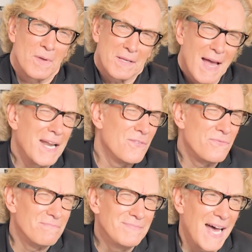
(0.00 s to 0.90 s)
kind of
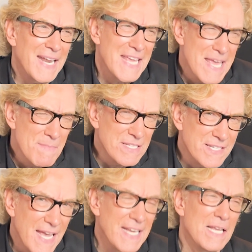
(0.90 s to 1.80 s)
not
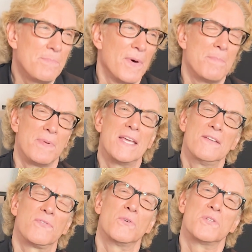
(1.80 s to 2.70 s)
imitate it, but be
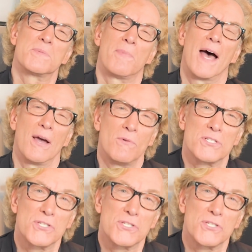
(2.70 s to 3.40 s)
influenced by it was a